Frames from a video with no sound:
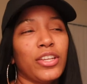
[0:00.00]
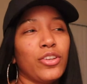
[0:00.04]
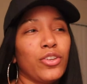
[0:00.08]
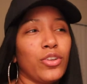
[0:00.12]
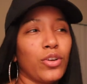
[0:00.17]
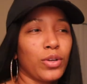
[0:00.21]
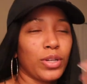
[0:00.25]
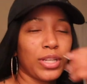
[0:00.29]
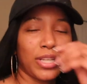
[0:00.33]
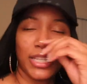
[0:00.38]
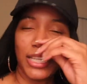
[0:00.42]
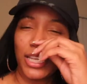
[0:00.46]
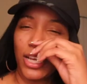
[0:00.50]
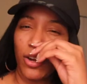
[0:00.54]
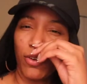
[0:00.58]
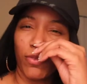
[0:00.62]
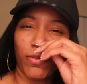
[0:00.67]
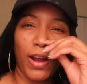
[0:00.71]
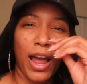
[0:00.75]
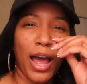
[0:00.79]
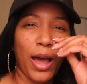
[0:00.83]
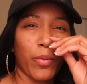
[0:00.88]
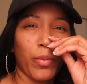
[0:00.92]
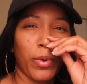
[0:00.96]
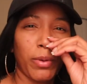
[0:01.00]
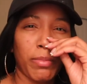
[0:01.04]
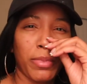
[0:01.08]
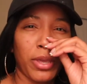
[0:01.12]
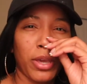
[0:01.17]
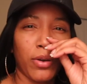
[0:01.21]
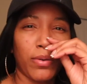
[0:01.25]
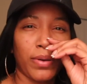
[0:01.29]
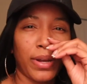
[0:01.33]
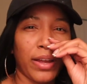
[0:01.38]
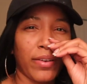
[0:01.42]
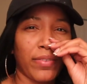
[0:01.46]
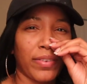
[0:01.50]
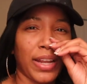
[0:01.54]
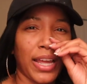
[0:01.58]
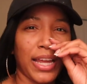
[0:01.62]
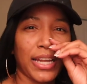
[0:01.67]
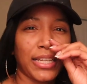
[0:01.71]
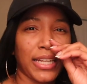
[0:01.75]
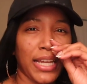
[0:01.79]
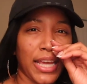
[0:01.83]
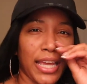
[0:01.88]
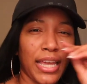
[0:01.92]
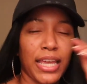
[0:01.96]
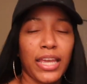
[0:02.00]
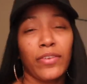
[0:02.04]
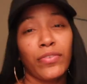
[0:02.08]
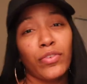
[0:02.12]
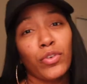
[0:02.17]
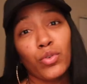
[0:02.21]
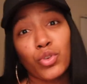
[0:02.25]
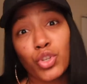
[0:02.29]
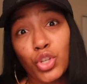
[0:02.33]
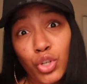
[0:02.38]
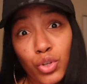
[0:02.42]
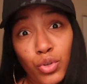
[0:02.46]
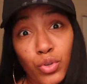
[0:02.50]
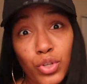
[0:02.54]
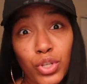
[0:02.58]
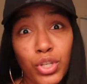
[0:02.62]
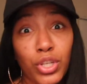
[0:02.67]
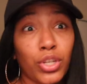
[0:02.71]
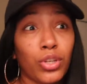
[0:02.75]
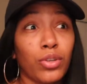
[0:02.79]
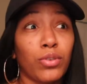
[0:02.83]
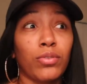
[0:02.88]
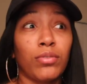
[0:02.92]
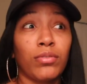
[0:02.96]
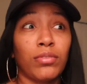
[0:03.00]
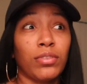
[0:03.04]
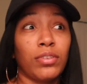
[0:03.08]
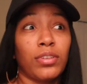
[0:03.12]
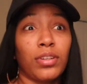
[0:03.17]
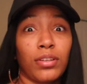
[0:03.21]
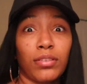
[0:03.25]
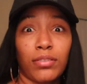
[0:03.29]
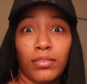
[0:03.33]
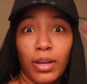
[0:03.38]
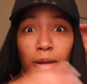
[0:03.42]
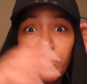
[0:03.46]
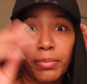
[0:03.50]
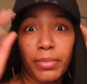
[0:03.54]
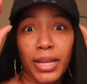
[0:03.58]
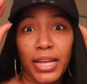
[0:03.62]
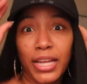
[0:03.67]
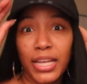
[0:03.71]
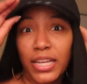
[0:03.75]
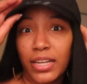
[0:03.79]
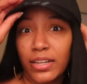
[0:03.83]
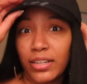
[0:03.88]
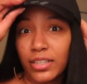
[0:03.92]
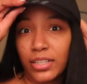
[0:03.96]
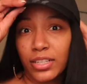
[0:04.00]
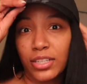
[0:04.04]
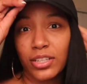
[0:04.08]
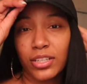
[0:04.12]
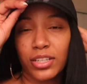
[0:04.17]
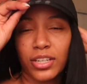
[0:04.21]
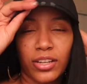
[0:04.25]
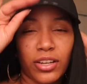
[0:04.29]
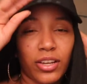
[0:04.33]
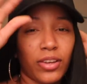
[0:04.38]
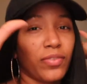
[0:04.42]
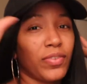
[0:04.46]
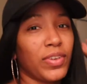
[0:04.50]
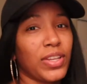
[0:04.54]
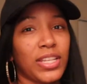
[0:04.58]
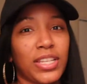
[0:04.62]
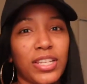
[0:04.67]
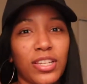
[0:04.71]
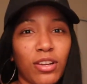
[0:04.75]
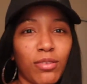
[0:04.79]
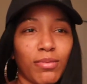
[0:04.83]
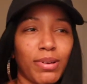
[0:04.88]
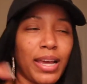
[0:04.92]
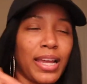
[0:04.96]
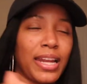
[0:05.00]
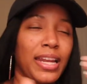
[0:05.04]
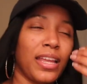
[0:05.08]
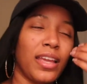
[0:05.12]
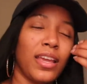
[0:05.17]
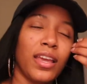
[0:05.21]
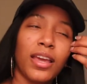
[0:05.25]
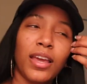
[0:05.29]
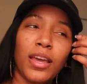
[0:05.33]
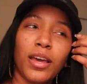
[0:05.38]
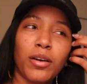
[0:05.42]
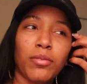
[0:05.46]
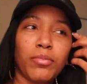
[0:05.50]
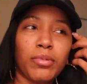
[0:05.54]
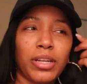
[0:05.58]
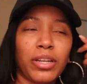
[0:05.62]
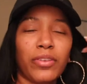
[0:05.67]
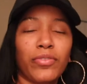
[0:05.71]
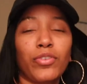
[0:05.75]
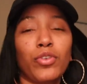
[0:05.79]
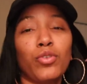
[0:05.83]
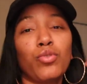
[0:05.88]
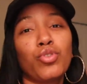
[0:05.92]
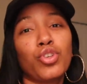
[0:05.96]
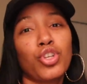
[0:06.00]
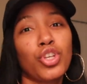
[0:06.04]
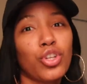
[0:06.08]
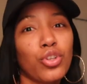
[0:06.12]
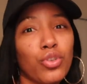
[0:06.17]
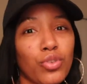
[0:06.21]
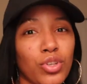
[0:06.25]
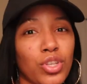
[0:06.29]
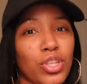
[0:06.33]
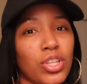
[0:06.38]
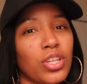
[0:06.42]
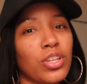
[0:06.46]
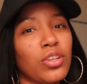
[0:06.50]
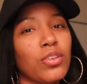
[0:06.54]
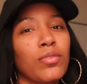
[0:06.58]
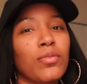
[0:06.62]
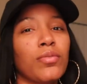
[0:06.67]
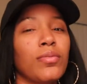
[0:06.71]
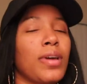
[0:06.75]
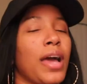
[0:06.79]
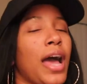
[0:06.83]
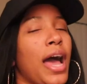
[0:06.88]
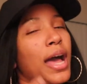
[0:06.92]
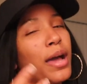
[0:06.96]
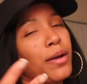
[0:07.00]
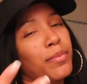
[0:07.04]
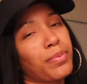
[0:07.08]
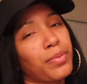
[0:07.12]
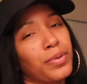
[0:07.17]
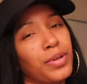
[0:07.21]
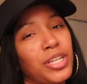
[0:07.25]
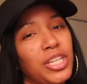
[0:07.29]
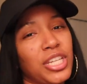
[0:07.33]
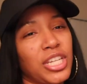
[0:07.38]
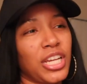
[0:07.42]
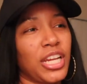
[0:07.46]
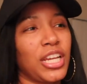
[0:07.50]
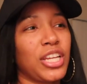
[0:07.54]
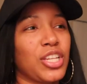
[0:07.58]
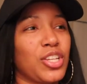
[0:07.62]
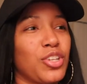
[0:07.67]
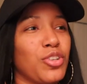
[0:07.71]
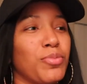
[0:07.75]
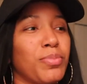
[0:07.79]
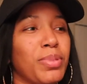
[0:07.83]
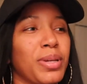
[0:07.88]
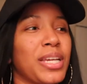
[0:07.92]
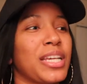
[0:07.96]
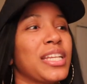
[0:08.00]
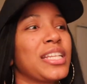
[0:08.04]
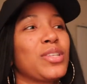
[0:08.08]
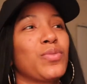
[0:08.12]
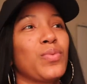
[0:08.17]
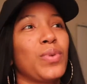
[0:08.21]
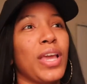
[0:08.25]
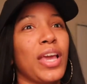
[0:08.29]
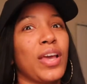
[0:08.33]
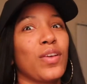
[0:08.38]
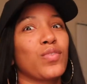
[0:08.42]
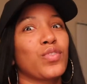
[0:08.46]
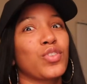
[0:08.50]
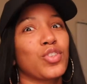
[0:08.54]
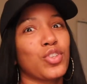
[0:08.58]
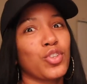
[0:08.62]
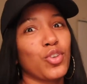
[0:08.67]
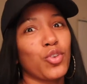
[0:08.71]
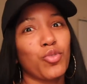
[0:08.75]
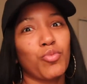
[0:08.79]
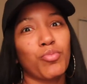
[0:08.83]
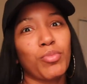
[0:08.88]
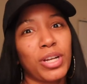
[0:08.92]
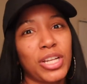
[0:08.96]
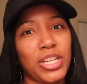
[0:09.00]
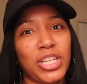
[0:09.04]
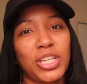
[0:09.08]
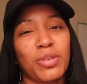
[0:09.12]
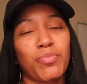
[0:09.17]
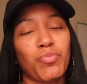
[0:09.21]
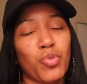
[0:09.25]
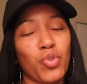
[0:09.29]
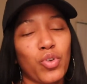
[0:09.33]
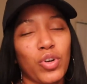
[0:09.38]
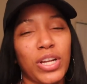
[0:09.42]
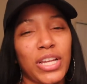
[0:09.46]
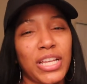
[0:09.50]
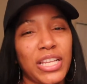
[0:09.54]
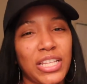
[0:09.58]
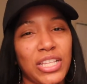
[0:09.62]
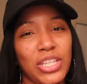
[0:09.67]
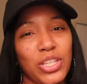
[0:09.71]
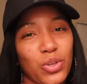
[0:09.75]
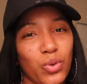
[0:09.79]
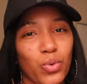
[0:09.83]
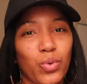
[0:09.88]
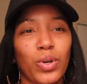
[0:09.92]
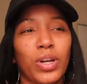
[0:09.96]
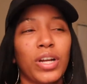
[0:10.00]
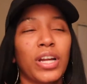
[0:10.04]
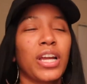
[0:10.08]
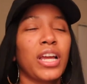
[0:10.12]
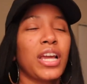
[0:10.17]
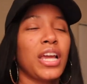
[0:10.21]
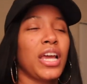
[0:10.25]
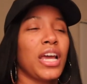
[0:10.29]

you know, to still rock with me or whatever like that. If you choose to, you know, I'm not here to, to convince nobody. But if you choose to, I appreciate you because we have so much more in store.